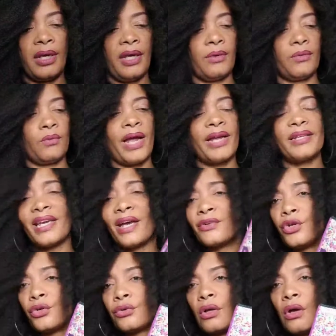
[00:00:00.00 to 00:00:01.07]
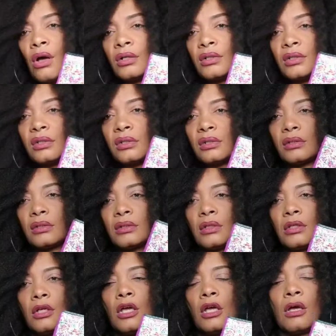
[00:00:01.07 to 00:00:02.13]
a journal, write down your
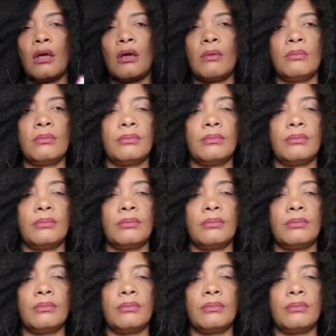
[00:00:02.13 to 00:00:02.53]
thoughts.